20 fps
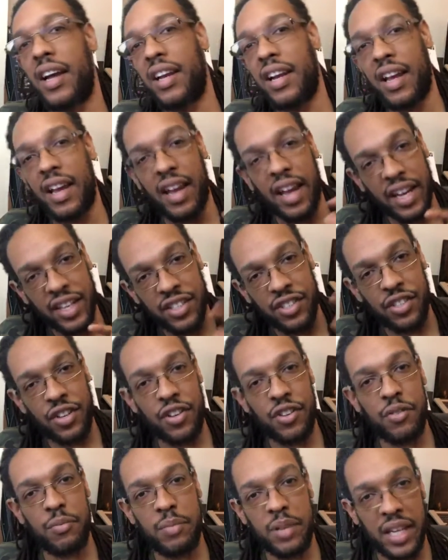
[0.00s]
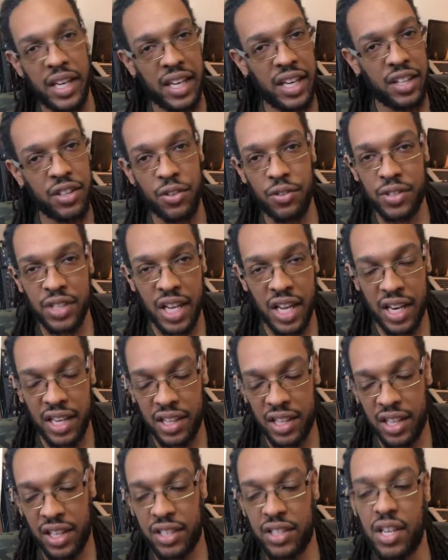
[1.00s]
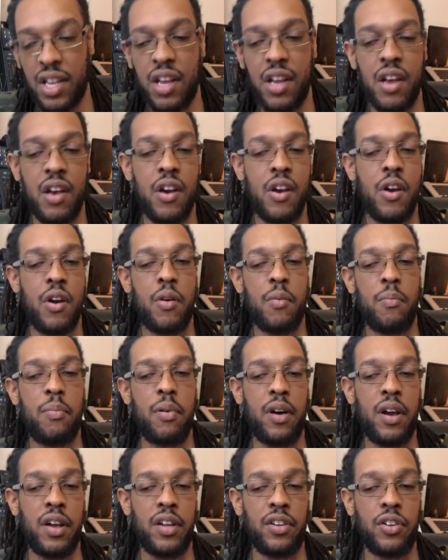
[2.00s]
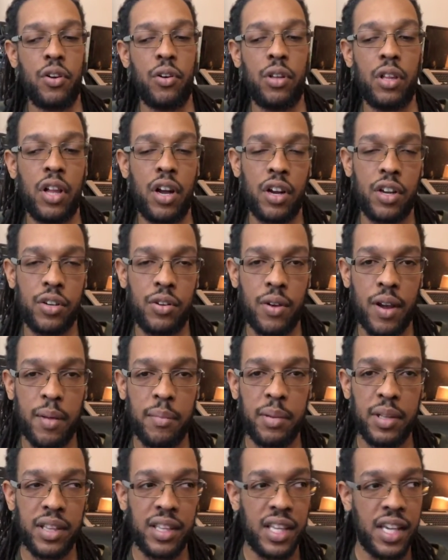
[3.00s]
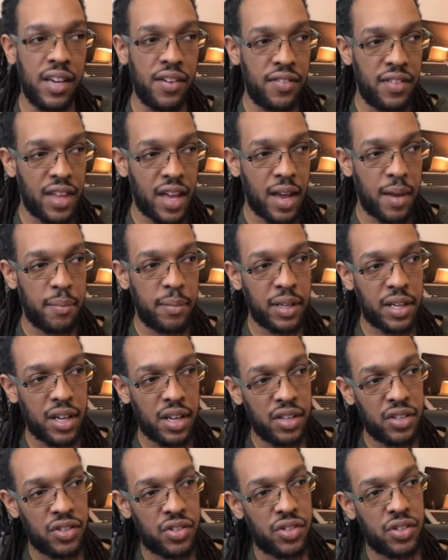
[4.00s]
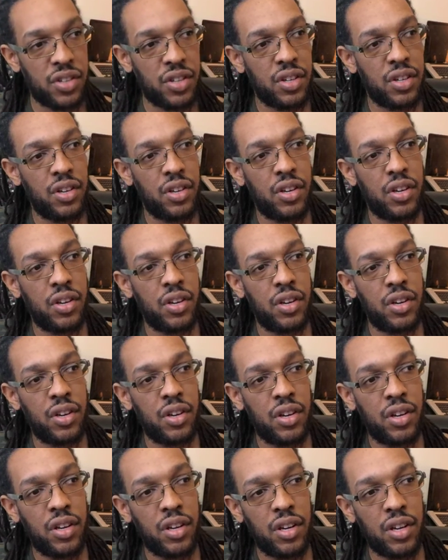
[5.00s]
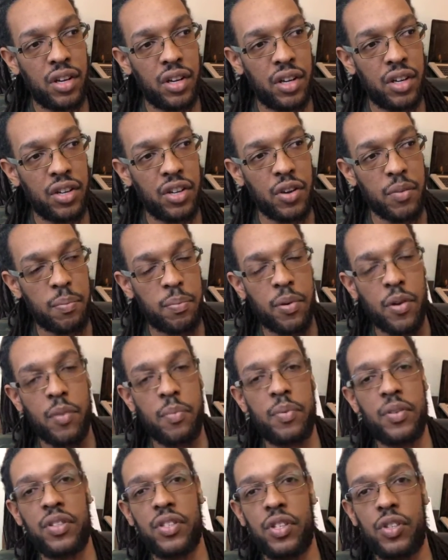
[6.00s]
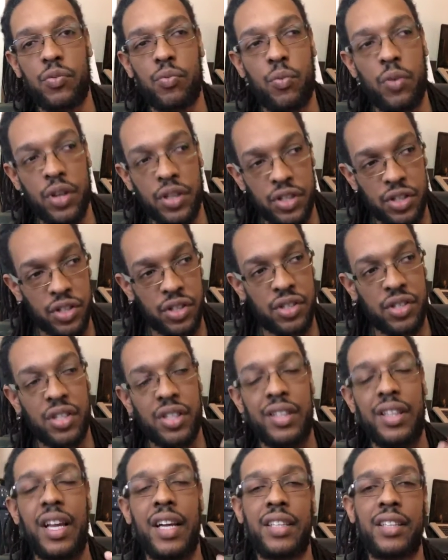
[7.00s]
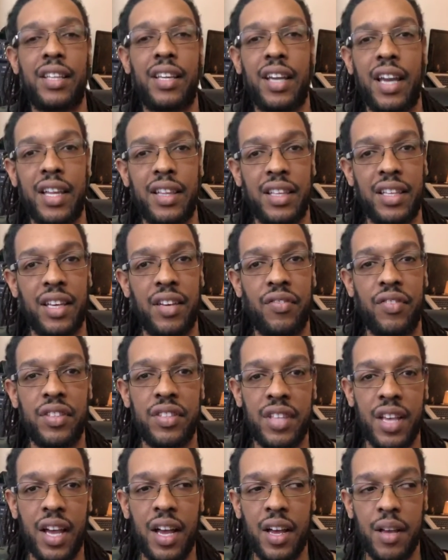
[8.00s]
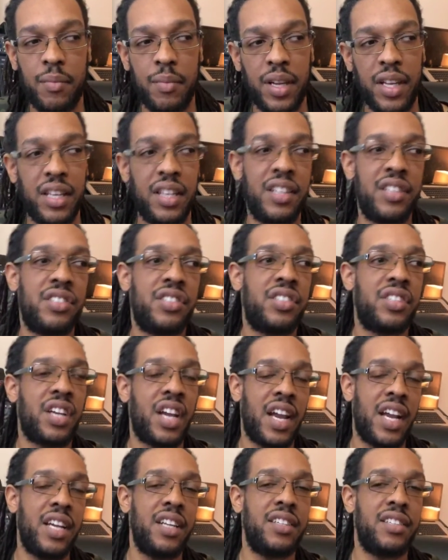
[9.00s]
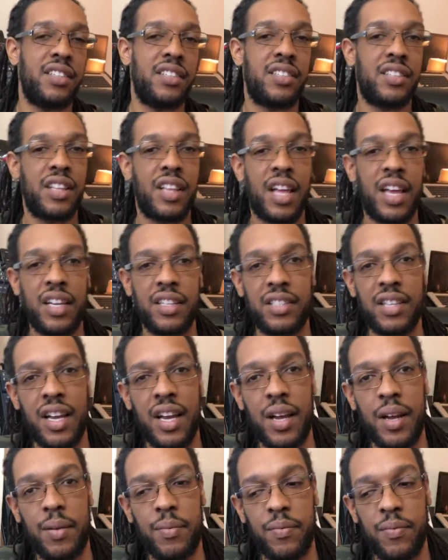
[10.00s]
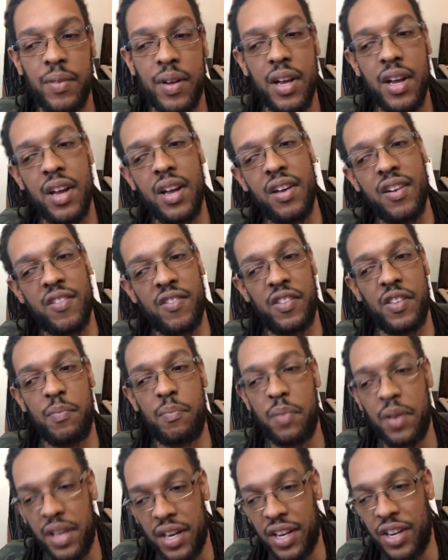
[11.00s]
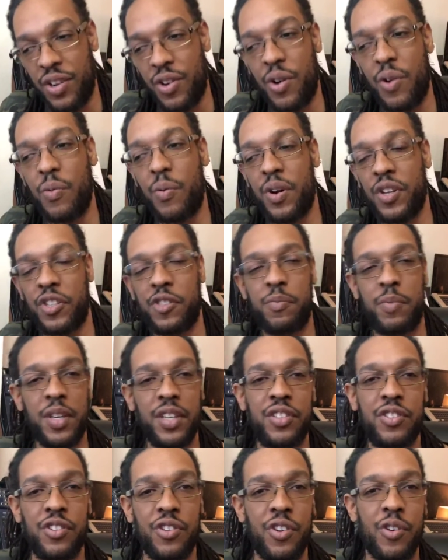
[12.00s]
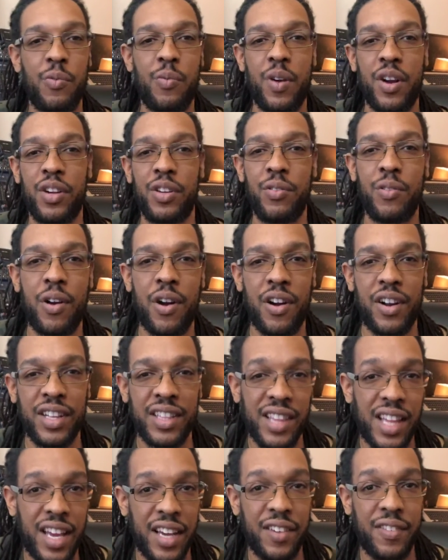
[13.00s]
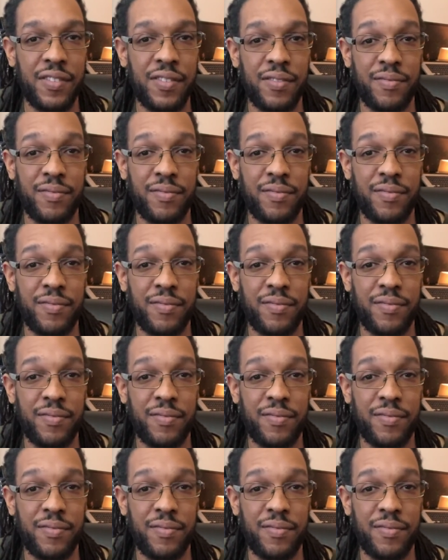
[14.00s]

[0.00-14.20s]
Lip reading: an external being and those kind of things. But no longer do I believe that, because your purpose is what you're selecting at the given time. And it changes a lot of time depending on what speaks to you and where you are in life